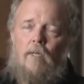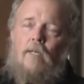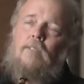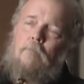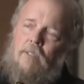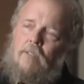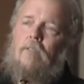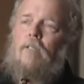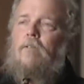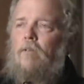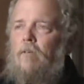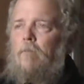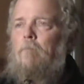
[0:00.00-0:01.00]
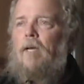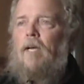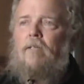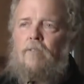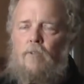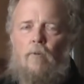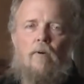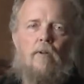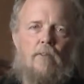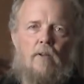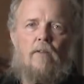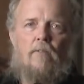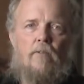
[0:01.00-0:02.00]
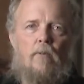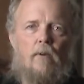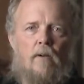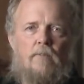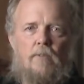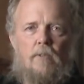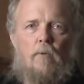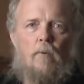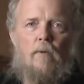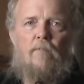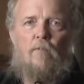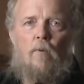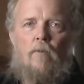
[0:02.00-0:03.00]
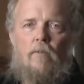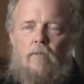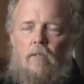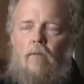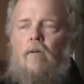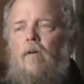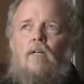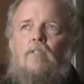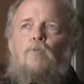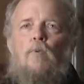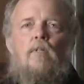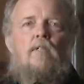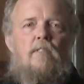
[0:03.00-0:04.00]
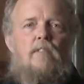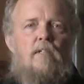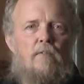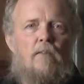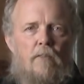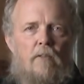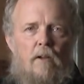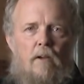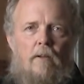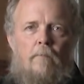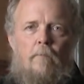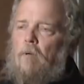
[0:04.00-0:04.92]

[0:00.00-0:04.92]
Not to mention that there are mandatory things that you have to show up for, so it's really a different thing.